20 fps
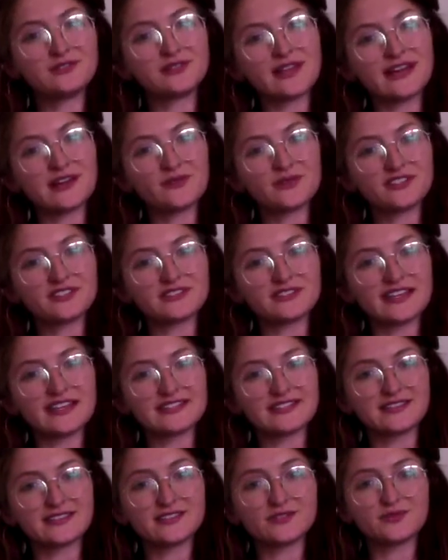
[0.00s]
Language
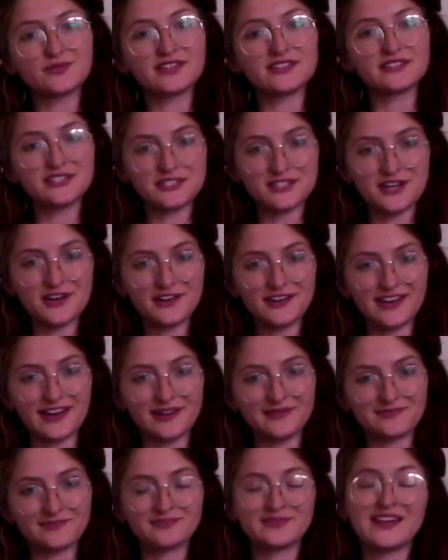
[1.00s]
Lessons with
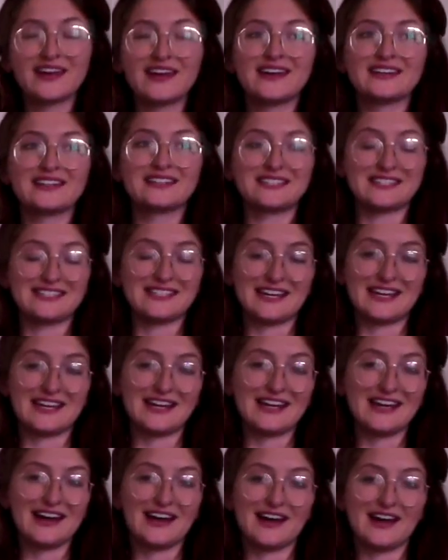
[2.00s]
Natalia.
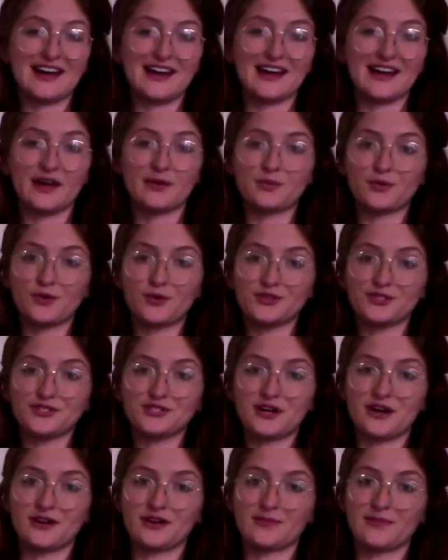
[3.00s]
Today I am going to
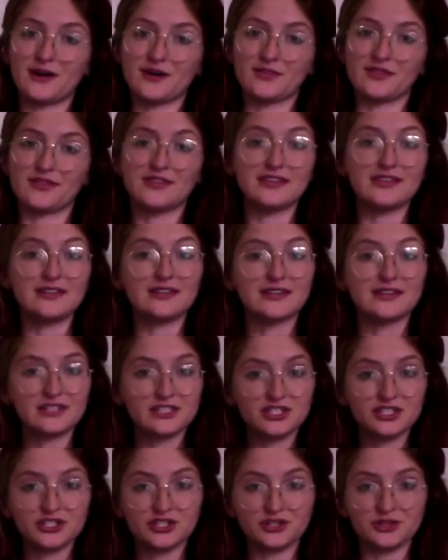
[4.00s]
talk about the
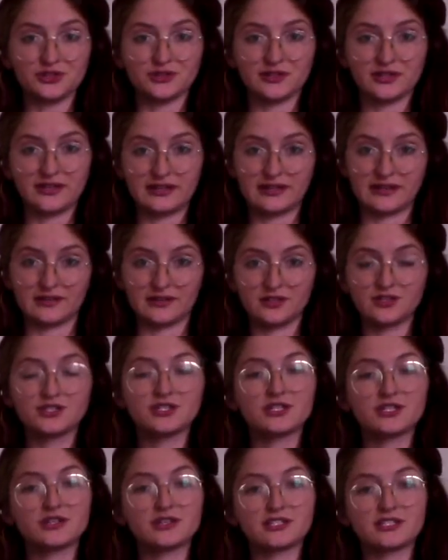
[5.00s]
conditional in
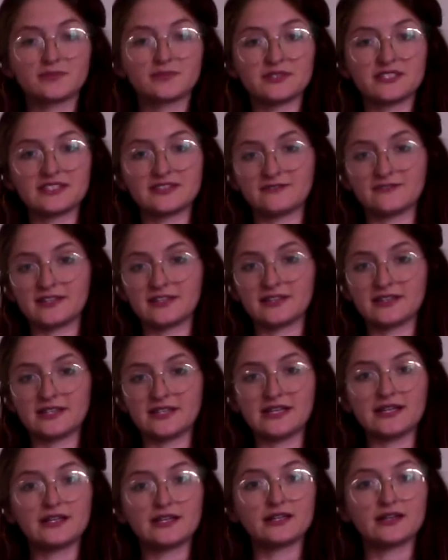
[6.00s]
English,
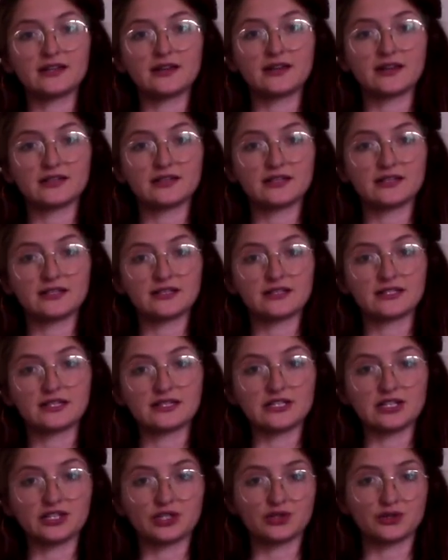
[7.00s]
specifically
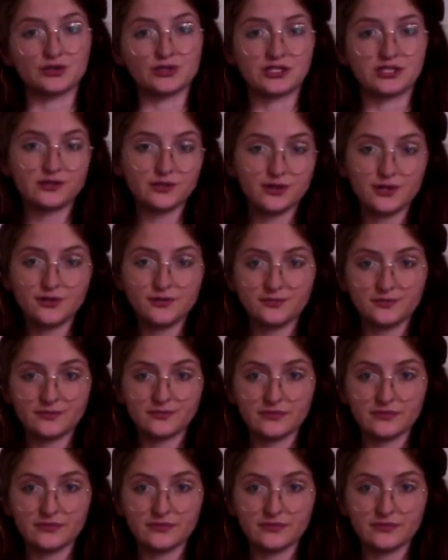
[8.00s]
conditional 0,